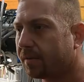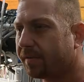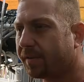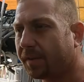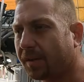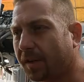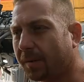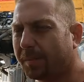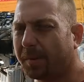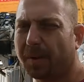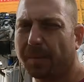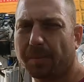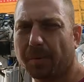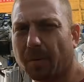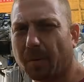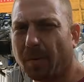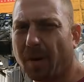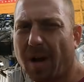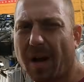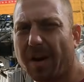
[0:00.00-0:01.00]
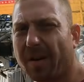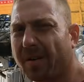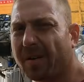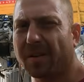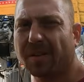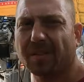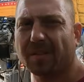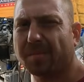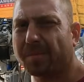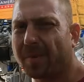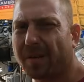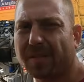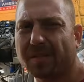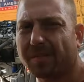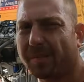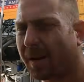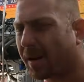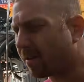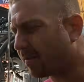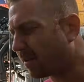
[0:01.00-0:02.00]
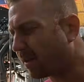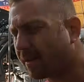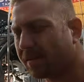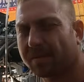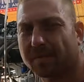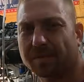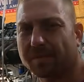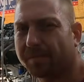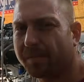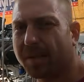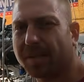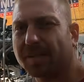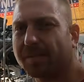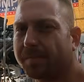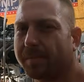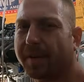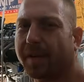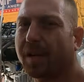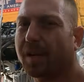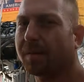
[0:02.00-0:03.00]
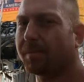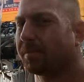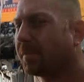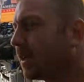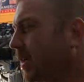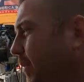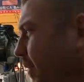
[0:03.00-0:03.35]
feel like people are, well, I don't know, just messing me up. But